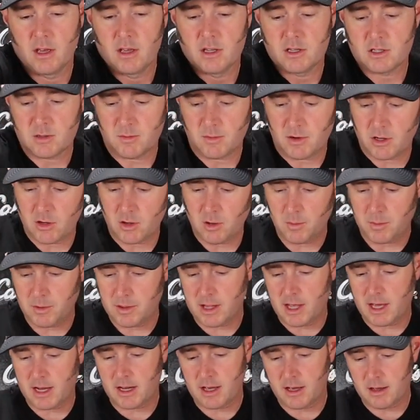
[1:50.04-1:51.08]
So I'm gonna open
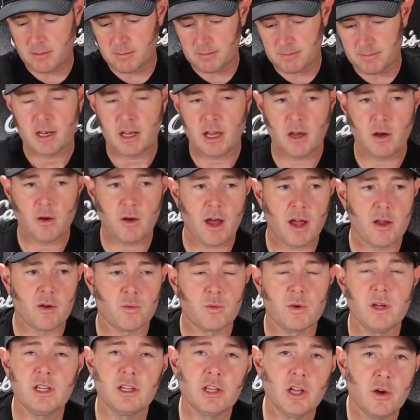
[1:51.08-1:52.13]
that up. Now, I
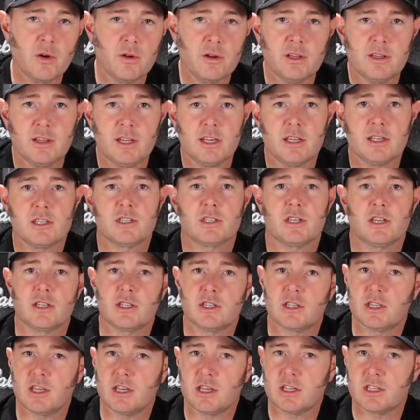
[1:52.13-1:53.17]
reloaded this
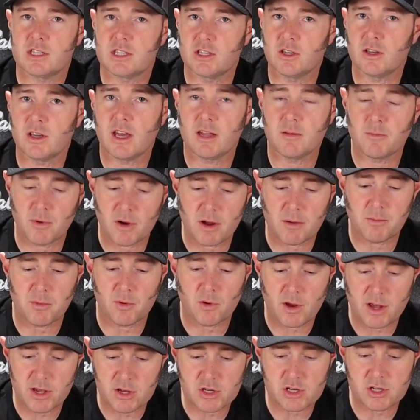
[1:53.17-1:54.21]
since the steelhead
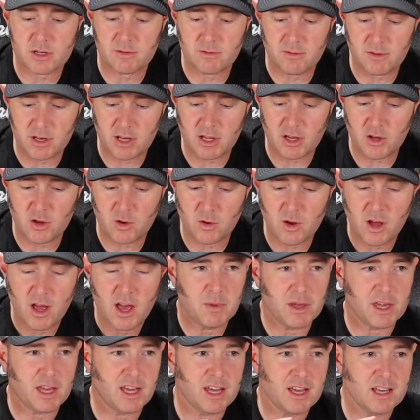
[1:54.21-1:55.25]
preparation video
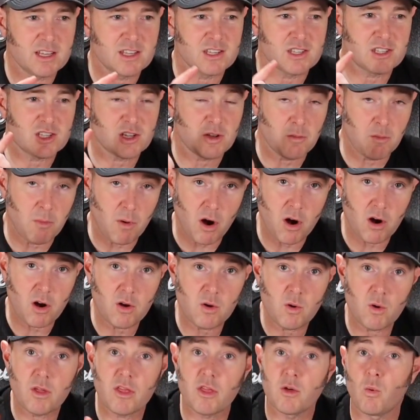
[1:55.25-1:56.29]
because
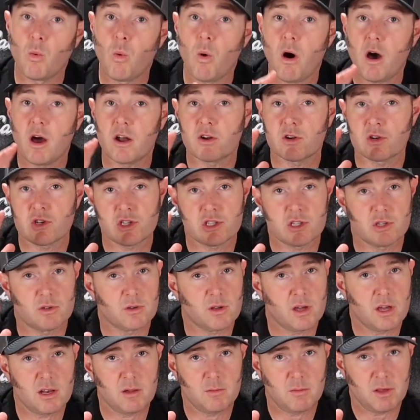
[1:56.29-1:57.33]
tomorrow the water's still
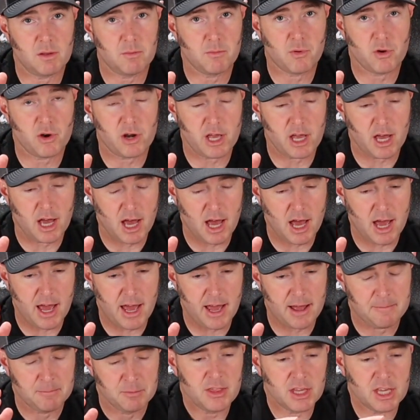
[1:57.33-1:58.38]
gonna be pretty
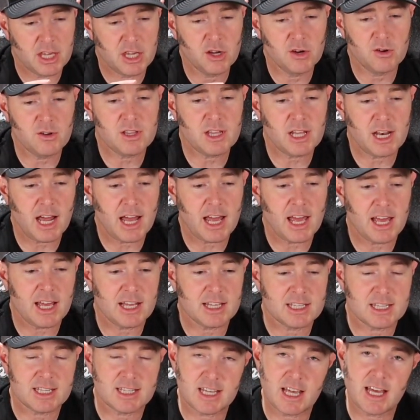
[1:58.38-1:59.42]
high. The gear that I had
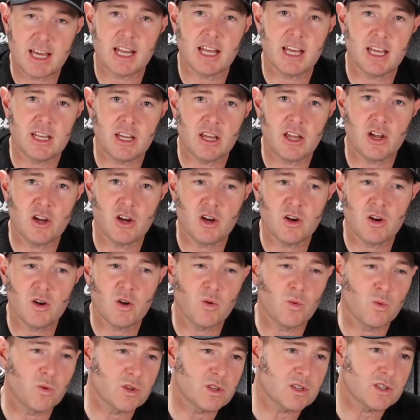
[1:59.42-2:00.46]
set in here
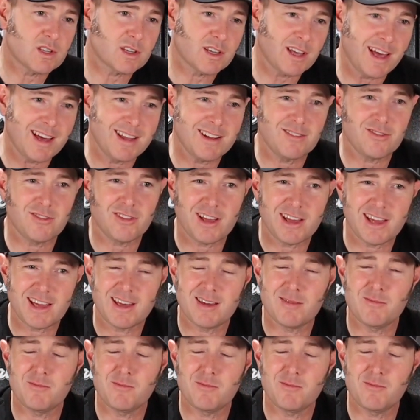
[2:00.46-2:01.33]
was kind of like a